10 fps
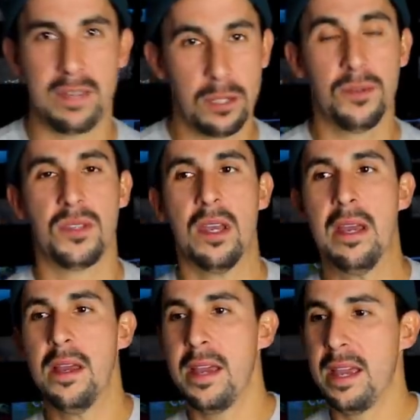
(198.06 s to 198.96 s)
views
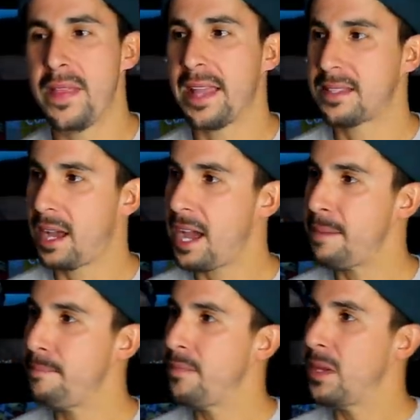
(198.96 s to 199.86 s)
in that
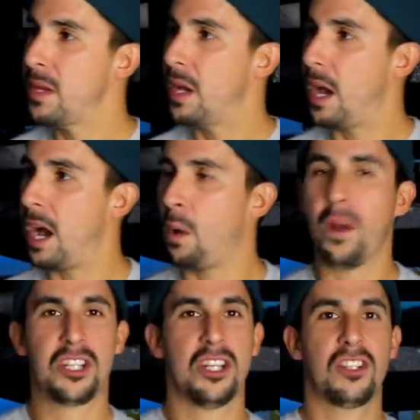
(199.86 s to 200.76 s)
time uh, which in